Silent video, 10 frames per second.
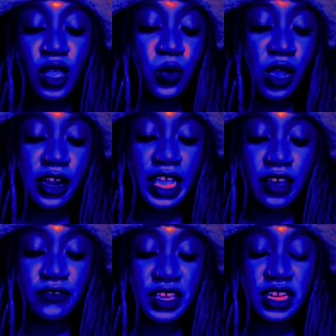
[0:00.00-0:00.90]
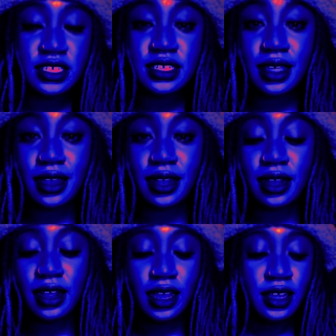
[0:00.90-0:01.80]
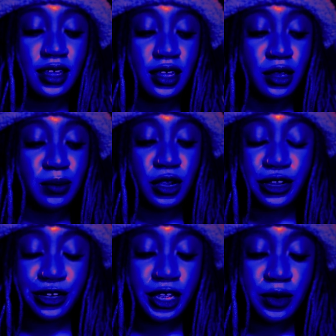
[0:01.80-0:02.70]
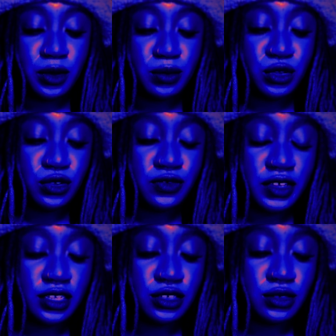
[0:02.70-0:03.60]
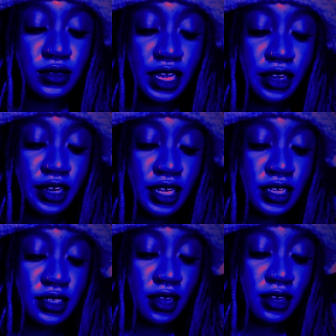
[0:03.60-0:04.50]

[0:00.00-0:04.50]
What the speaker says: We already have Venus there. Mercury will move into Aries